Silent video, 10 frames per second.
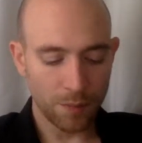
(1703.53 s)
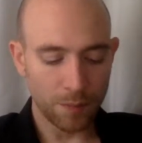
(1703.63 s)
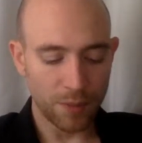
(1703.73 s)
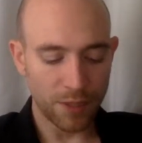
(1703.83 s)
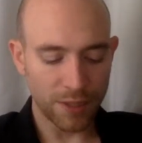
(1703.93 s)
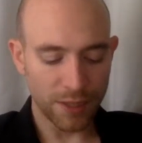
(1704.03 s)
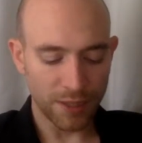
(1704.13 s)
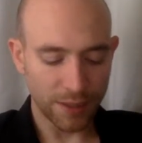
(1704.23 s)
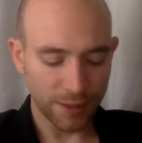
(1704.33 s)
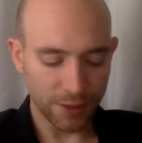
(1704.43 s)
but it's
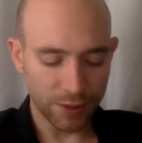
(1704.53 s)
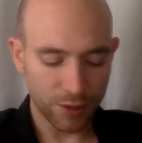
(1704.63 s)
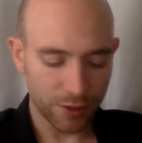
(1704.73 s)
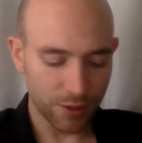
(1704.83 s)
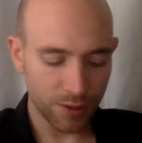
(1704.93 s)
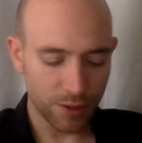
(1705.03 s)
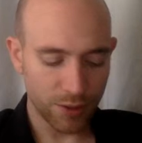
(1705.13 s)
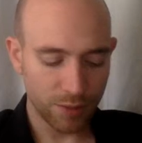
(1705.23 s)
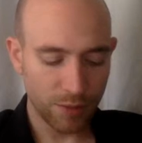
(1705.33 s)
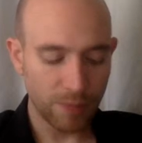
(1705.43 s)
like
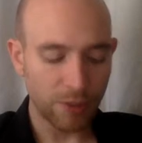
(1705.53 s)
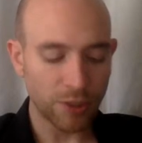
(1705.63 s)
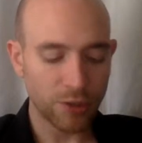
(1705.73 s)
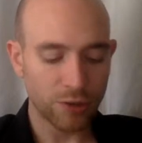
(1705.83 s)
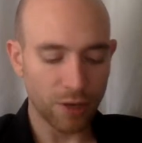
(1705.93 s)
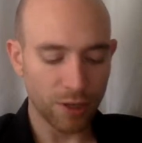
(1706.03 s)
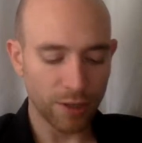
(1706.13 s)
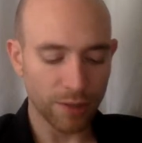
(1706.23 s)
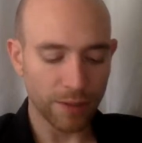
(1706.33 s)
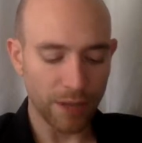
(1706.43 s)
people are
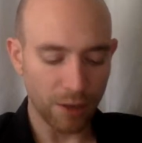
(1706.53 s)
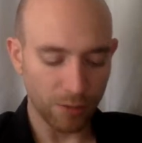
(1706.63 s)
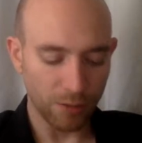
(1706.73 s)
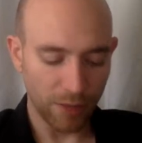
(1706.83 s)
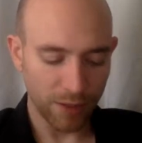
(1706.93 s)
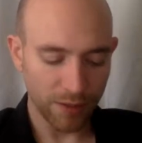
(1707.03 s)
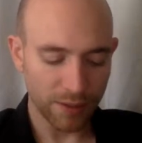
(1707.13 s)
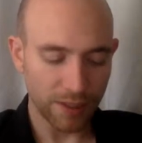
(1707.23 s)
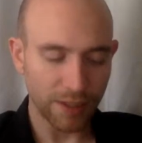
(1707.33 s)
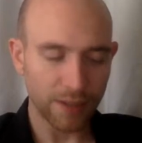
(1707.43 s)
stronger without me. It's
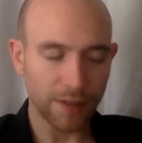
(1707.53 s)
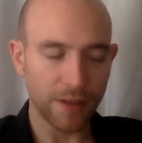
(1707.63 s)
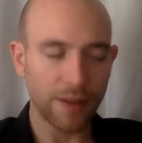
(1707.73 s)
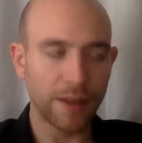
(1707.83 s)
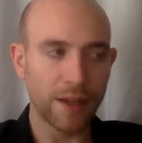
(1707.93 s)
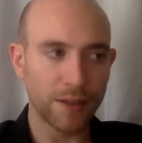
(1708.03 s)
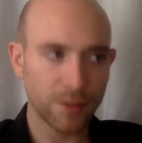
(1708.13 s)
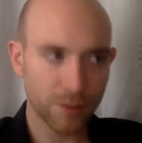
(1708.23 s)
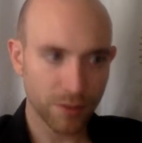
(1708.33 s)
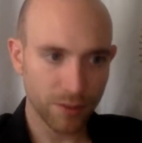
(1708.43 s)
like,
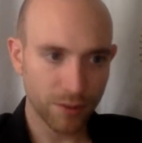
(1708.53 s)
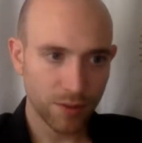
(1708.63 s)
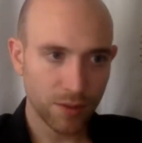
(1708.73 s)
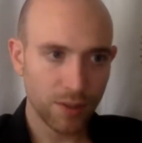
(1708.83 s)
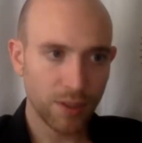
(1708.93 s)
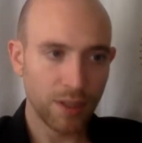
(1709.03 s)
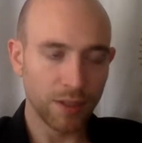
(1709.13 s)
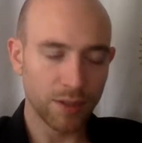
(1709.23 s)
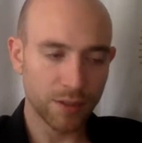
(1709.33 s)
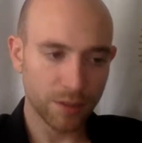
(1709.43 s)
yes,
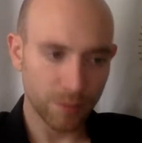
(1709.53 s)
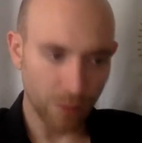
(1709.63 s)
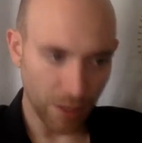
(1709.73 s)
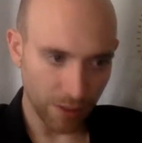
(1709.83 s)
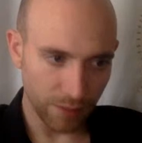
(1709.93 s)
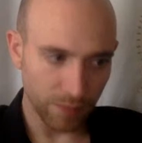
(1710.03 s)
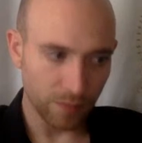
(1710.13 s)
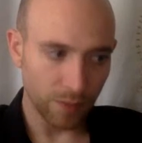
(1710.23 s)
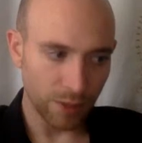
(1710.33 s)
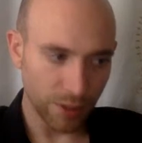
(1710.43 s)
here's
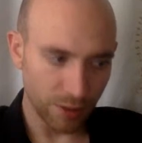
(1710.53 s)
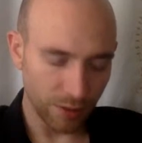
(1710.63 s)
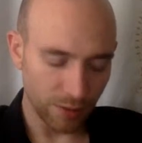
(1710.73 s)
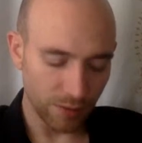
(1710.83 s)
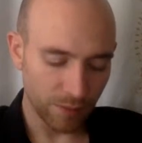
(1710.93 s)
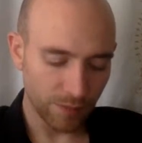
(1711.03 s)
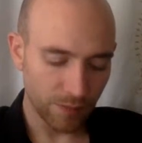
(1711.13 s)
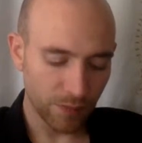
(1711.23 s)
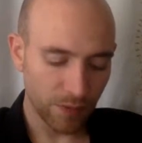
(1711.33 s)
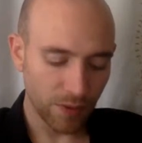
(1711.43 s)
what to do
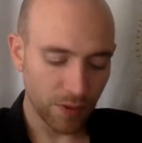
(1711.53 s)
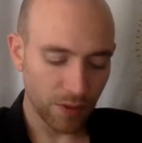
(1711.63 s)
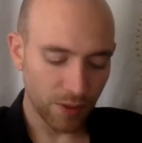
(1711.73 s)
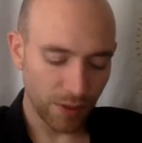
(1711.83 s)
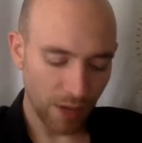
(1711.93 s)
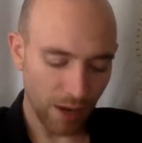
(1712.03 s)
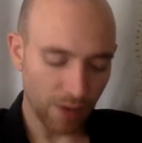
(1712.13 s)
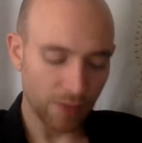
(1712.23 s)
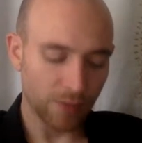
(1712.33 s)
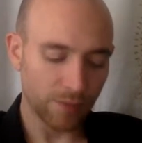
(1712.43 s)

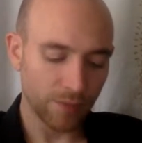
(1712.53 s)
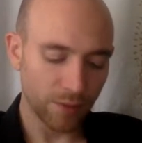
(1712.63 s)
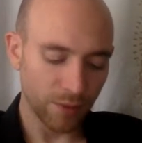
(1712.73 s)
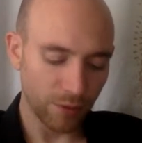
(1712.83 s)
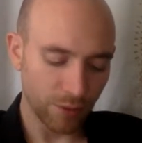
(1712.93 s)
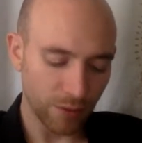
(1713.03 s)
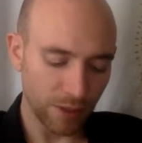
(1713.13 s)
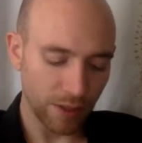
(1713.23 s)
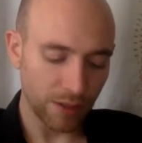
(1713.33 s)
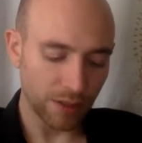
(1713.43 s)
now. Go do
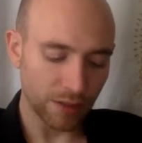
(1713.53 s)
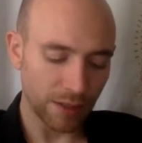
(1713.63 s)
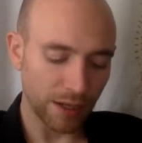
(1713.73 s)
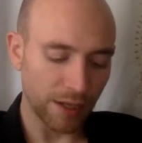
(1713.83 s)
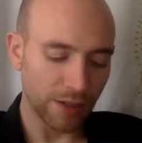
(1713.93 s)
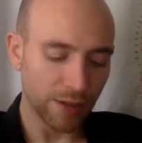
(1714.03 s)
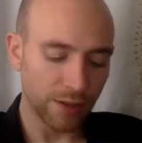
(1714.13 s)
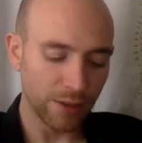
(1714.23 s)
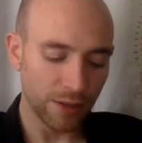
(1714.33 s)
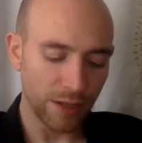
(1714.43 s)
it, and it's like I
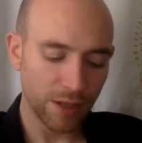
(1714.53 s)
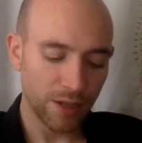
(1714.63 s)
could do it.